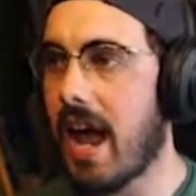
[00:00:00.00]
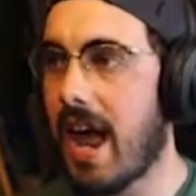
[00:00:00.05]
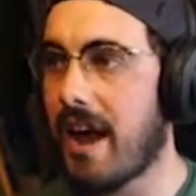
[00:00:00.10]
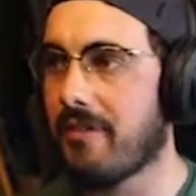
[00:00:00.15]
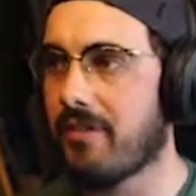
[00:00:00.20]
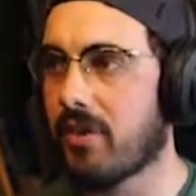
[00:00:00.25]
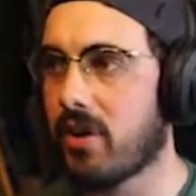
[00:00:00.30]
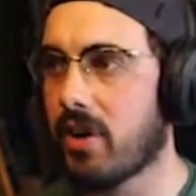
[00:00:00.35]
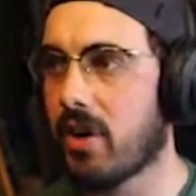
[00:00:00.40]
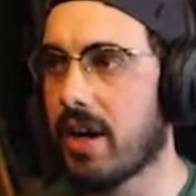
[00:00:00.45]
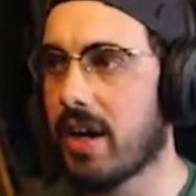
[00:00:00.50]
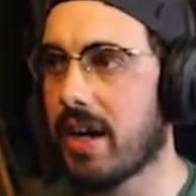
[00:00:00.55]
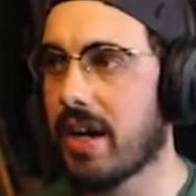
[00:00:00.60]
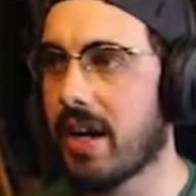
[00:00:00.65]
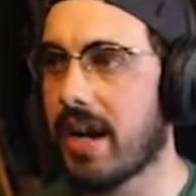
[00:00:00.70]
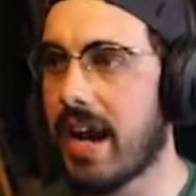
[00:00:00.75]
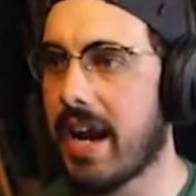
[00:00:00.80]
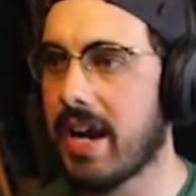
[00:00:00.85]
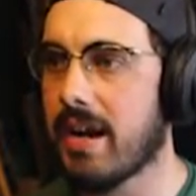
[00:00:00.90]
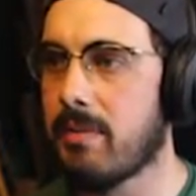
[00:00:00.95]
ever in
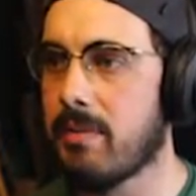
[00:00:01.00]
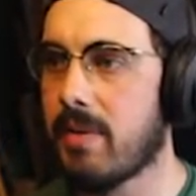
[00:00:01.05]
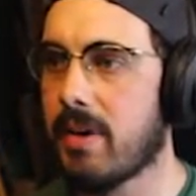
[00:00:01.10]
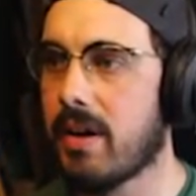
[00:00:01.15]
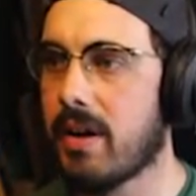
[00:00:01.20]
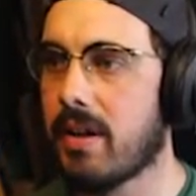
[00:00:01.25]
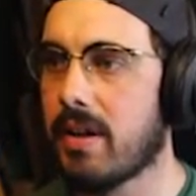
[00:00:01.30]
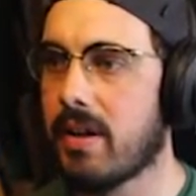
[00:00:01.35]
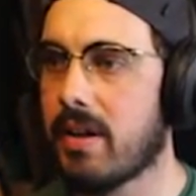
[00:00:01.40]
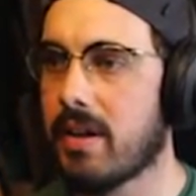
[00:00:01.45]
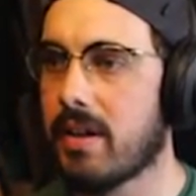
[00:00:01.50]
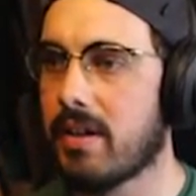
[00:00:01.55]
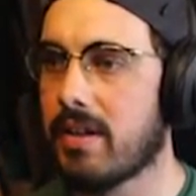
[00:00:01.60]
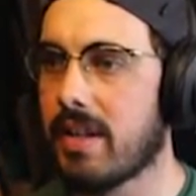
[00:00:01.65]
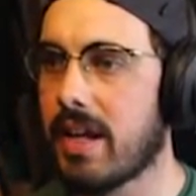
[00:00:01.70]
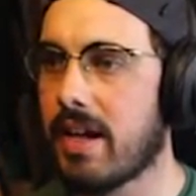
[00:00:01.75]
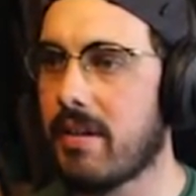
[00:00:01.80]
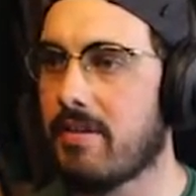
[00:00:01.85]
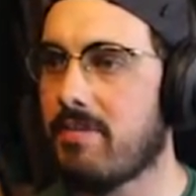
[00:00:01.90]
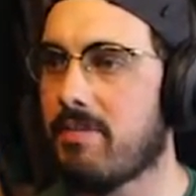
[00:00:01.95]
a game.
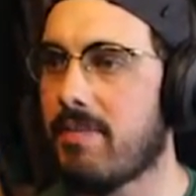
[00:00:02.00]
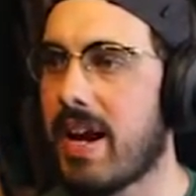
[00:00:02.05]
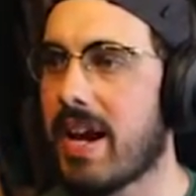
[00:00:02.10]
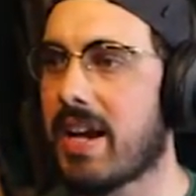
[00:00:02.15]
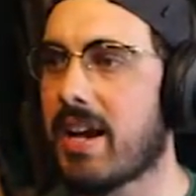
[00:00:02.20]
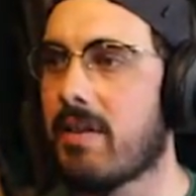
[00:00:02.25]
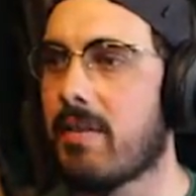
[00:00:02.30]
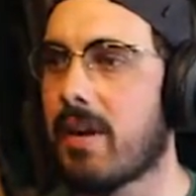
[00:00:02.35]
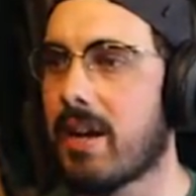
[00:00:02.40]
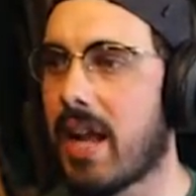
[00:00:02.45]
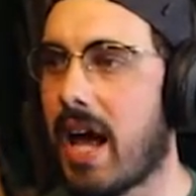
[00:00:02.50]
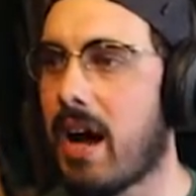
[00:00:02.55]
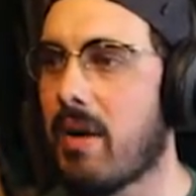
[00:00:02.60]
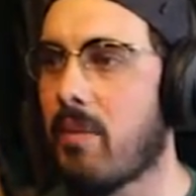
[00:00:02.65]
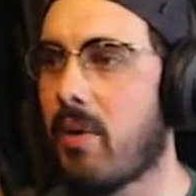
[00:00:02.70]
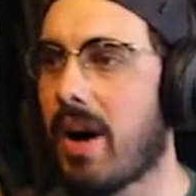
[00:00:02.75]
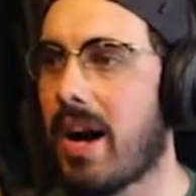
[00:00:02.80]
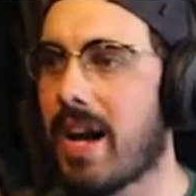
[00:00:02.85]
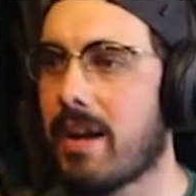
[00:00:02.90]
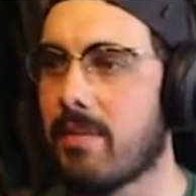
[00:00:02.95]
They make them a lot
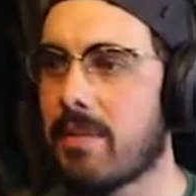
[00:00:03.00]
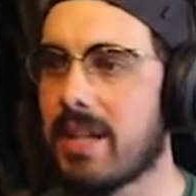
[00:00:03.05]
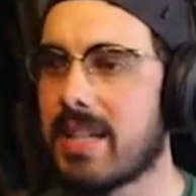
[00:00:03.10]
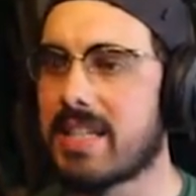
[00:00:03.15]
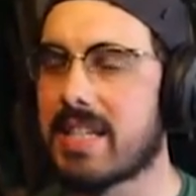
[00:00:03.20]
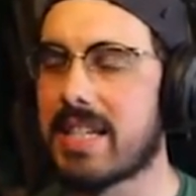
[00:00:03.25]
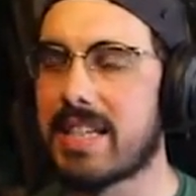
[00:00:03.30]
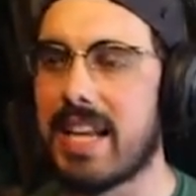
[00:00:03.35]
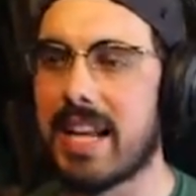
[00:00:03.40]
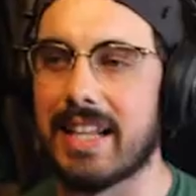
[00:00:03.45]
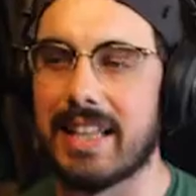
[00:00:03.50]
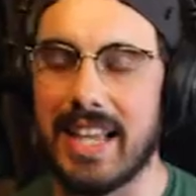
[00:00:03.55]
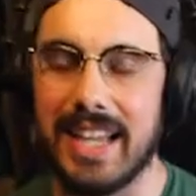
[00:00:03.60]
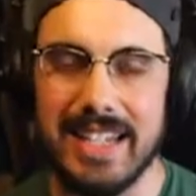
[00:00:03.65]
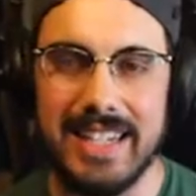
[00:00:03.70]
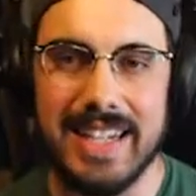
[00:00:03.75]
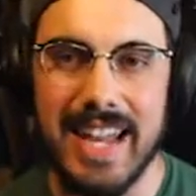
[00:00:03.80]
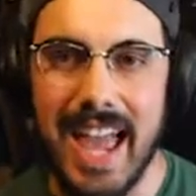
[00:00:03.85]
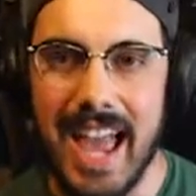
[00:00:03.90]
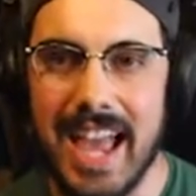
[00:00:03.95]
more animalistic.
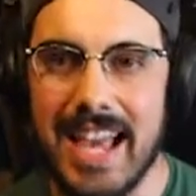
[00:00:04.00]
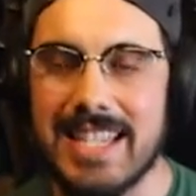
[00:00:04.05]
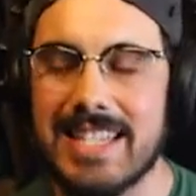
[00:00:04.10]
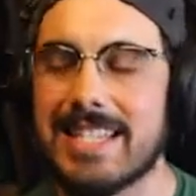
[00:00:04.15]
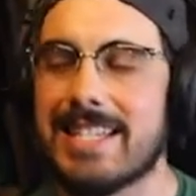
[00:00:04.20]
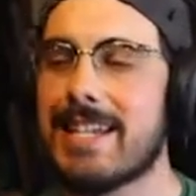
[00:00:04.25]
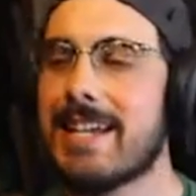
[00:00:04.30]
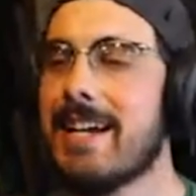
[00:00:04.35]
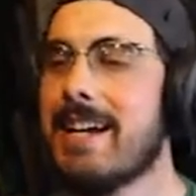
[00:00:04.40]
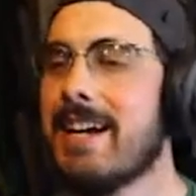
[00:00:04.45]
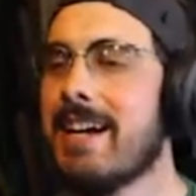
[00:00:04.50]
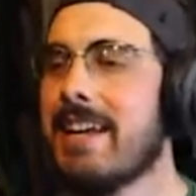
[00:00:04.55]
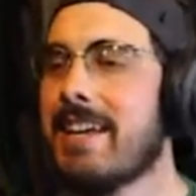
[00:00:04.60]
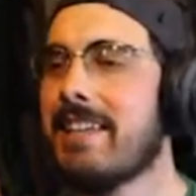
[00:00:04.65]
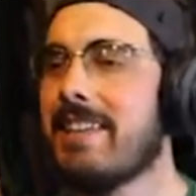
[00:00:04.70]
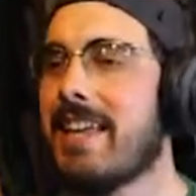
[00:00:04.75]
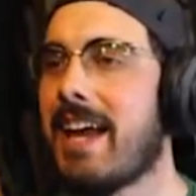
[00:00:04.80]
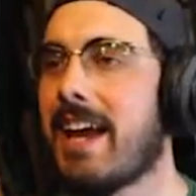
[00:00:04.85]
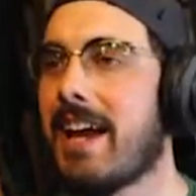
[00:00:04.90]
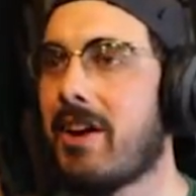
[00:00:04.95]
They nest,
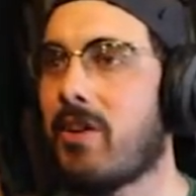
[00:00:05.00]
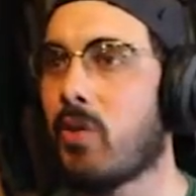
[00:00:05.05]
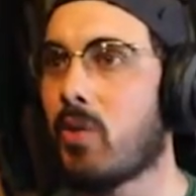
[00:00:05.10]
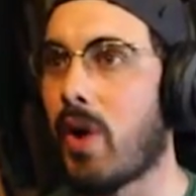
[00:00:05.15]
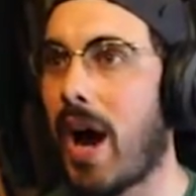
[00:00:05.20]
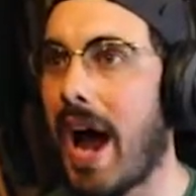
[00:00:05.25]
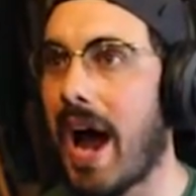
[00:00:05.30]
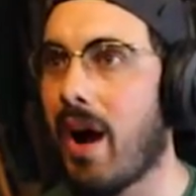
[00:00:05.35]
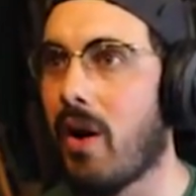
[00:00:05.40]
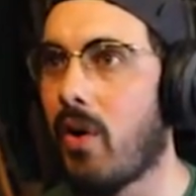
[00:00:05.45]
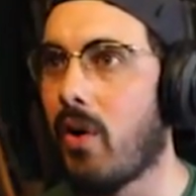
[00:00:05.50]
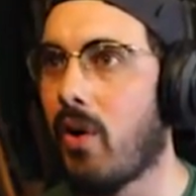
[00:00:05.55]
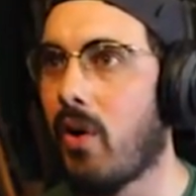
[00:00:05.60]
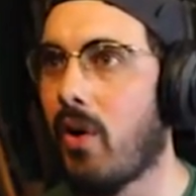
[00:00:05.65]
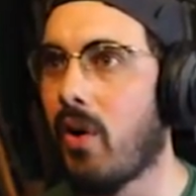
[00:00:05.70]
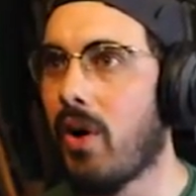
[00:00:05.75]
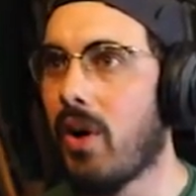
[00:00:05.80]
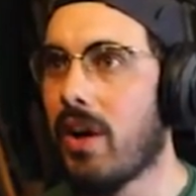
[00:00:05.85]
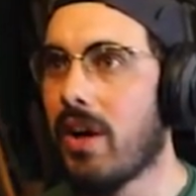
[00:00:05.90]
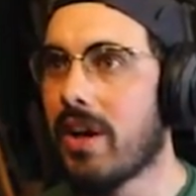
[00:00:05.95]
they
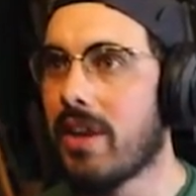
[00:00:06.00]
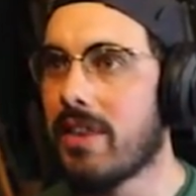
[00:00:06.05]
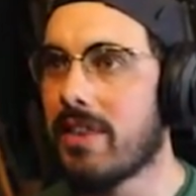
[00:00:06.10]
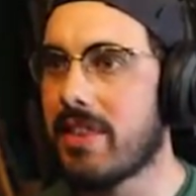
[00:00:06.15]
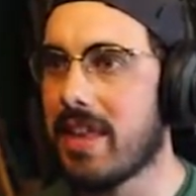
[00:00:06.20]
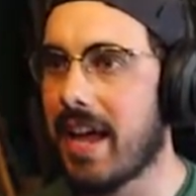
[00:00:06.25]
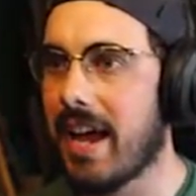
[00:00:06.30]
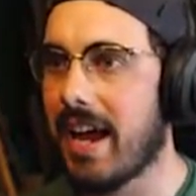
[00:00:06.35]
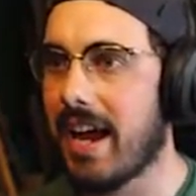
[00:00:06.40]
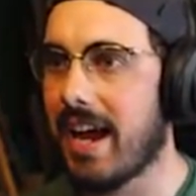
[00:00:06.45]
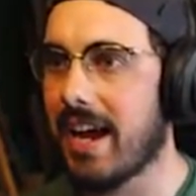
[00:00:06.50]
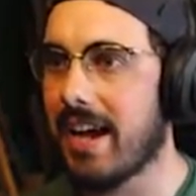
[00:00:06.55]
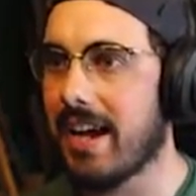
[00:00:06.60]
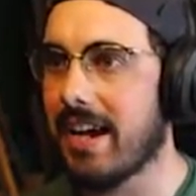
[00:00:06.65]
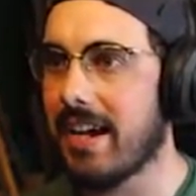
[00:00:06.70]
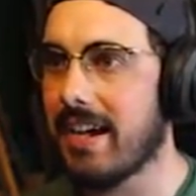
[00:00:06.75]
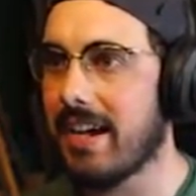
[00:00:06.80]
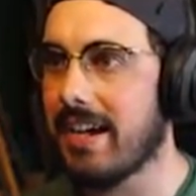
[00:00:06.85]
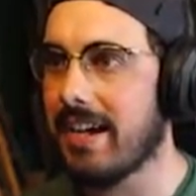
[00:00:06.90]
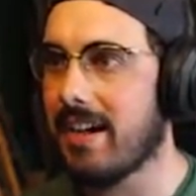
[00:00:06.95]
growl,
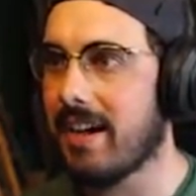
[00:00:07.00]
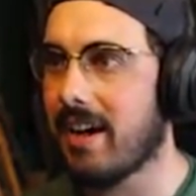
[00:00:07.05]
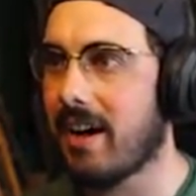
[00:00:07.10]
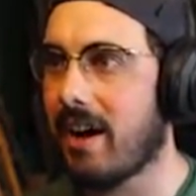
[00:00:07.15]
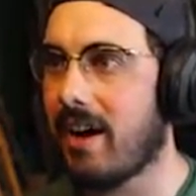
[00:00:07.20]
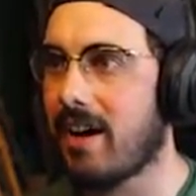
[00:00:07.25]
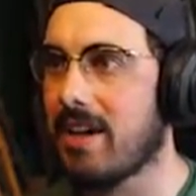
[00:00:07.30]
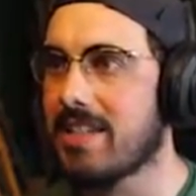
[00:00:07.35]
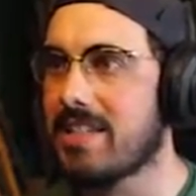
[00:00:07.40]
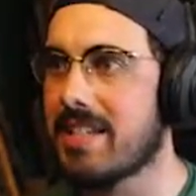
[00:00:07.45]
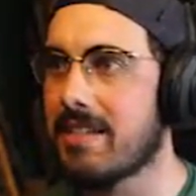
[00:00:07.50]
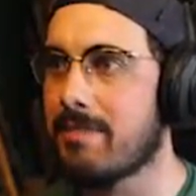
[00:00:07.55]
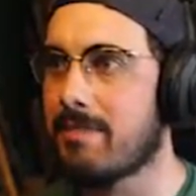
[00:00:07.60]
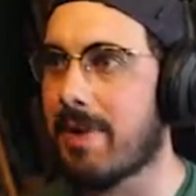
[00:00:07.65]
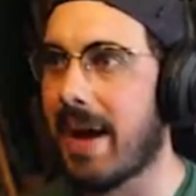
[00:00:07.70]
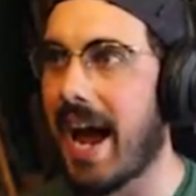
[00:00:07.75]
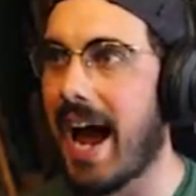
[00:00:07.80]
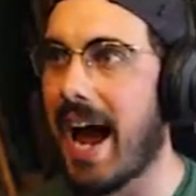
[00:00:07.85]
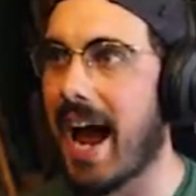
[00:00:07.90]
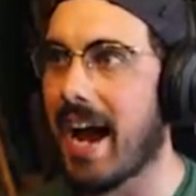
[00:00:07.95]
they hunt in
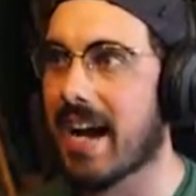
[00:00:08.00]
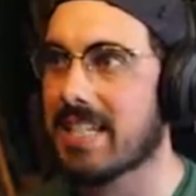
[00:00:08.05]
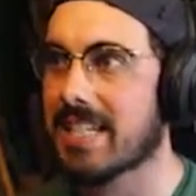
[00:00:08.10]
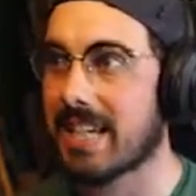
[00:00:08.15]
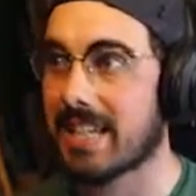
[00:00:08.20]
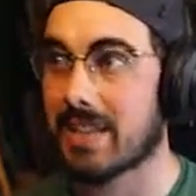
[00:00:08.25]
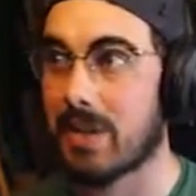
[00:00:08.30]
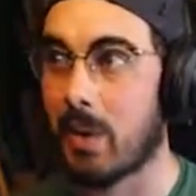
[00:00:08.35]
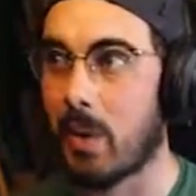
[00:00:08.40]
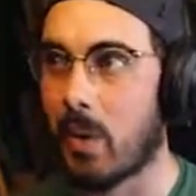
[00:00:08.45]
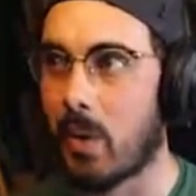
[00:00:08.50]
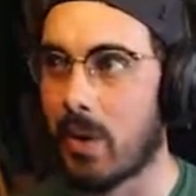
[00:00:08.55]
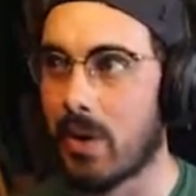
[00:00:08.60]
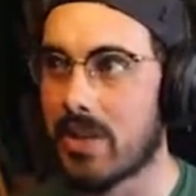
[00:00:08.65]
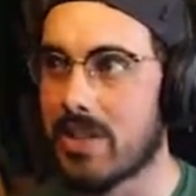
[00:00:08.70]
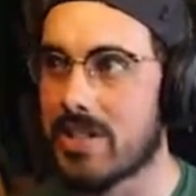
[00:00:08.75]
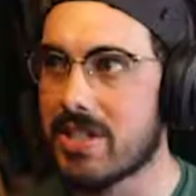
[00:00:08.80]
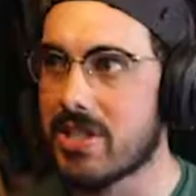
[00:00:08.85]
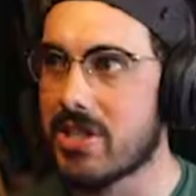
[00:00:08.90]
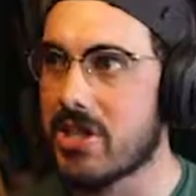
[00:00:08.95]
packs like the
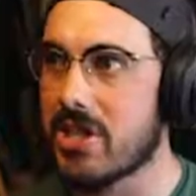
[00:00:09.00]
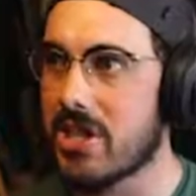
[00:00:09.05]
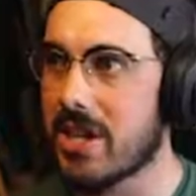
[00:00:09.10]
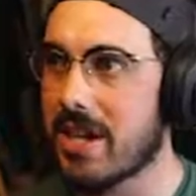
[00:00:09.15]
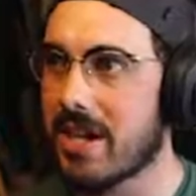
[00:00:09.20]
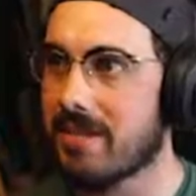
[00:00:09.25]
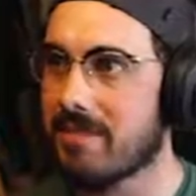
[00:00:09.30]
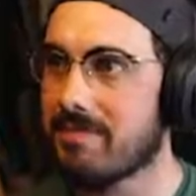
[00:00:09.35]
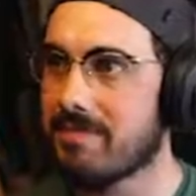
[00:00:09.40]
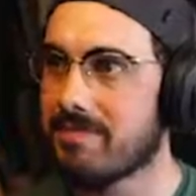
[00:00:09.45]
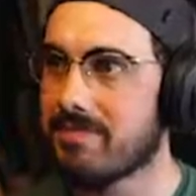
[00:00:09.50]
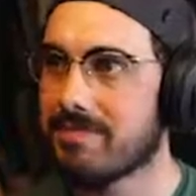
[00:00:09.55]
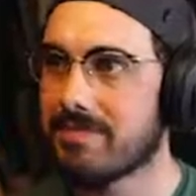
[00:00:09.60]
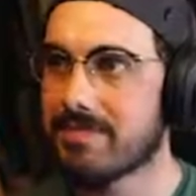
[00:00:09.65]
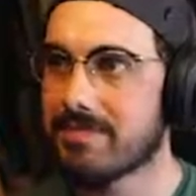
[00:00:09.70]
hordes and shit.